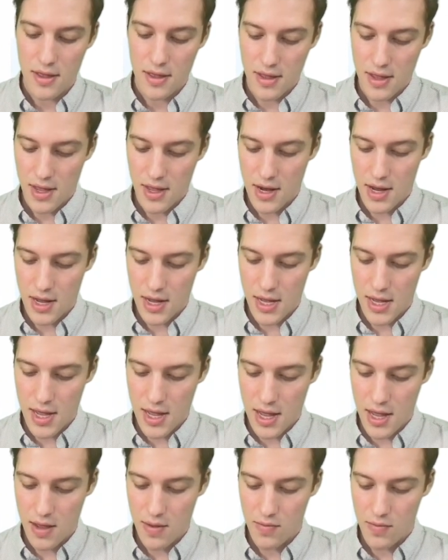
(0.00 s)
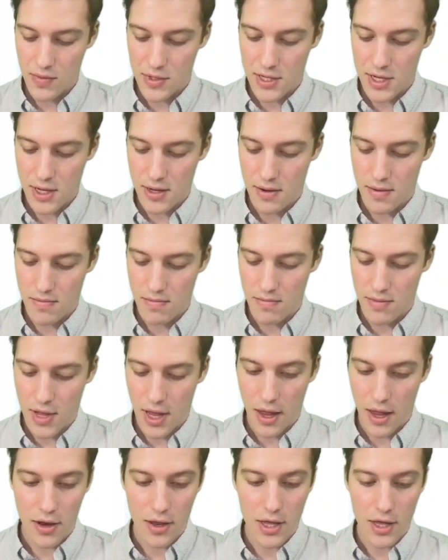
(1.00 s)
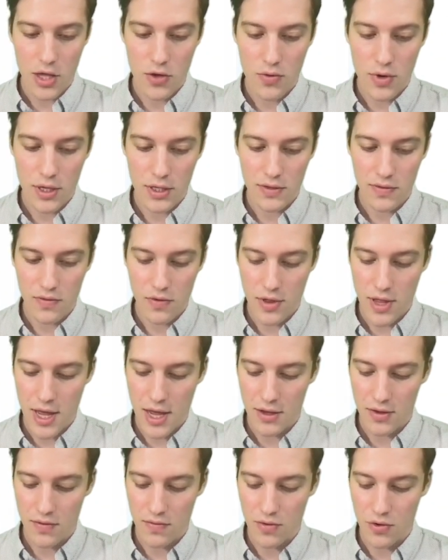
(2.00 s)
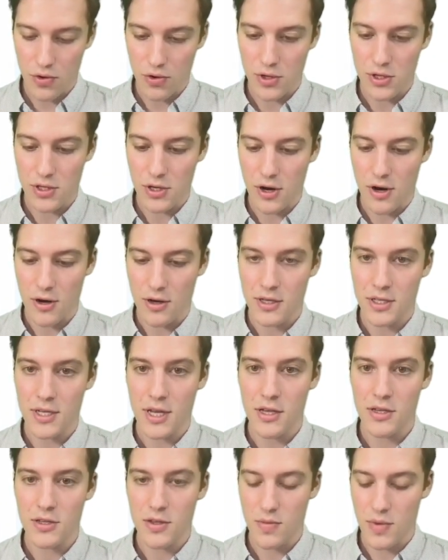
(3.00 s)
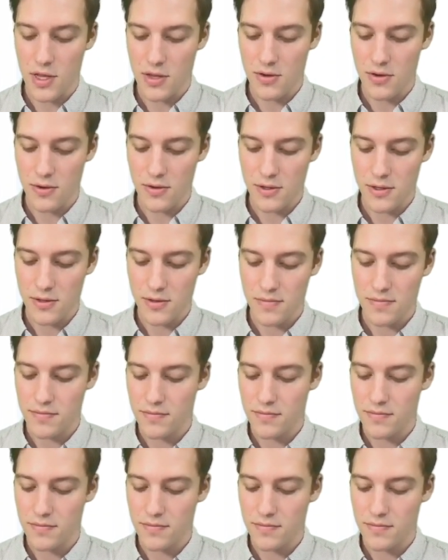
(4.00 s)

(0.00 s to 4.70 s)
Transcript: And I am done. And the units for that, of course, are centimeters.